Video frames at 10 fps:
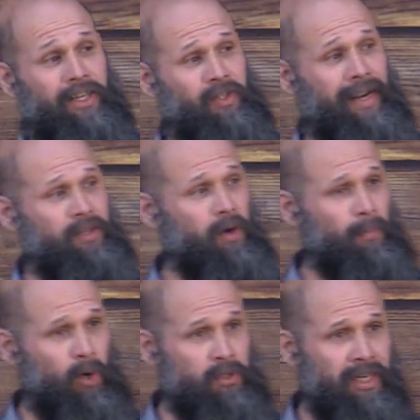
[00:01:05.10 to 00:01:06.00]
they tried to
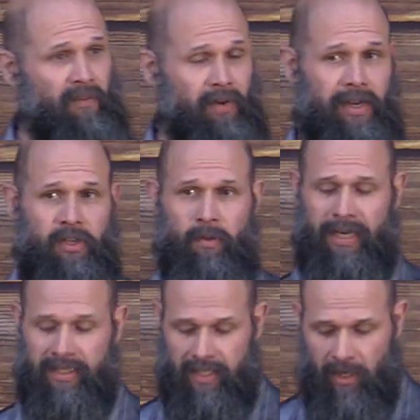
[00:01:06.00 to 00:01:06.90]
approach it, a very
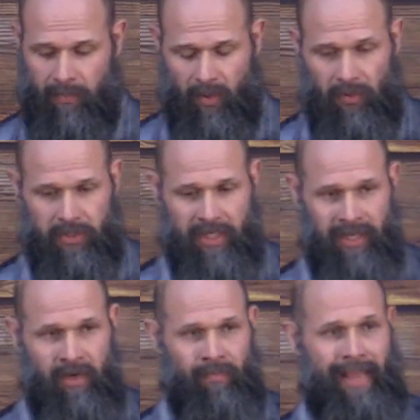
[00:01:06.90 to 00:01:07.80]
humanistic approach
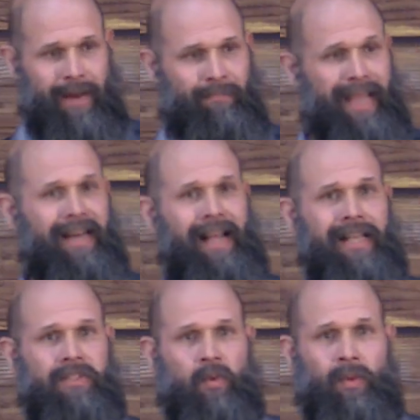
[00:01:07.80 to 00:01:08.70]
that man
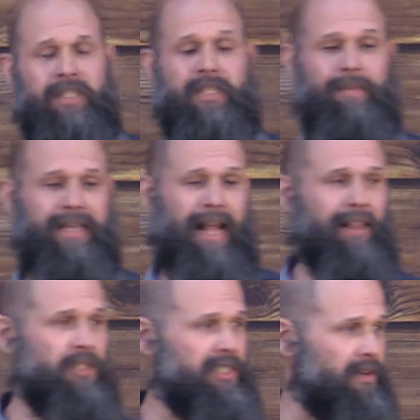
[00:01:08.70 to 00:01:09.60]
has the wisdom and
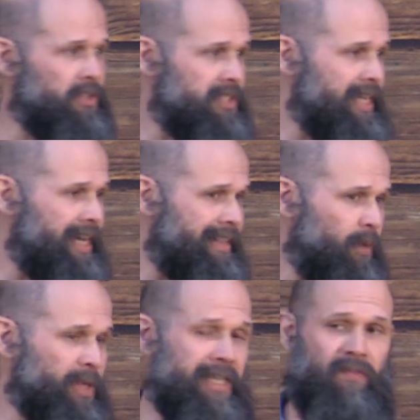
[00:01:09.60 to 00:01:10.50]
knowledge and understanding
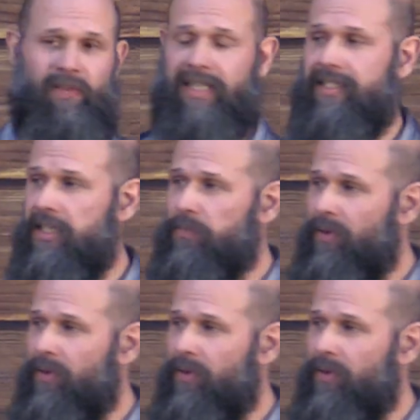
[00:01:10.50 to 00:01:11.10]
that we can fix these